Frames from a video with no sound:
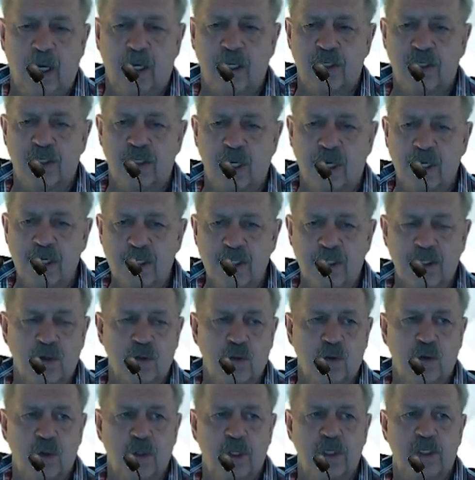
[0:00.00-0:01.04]
SARS,
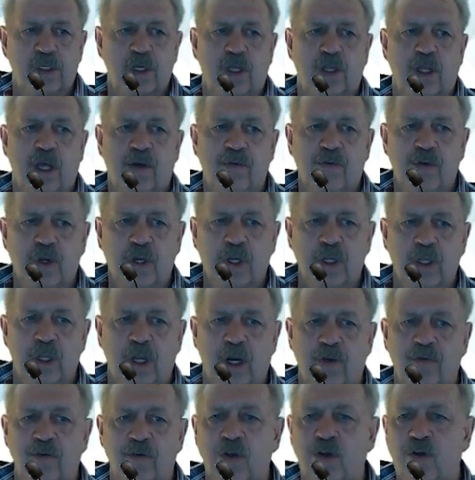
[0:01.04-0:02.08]
or the South African
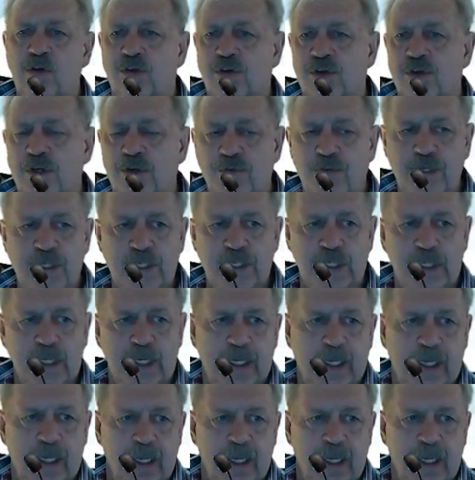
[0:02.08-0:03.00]
Revenue Service,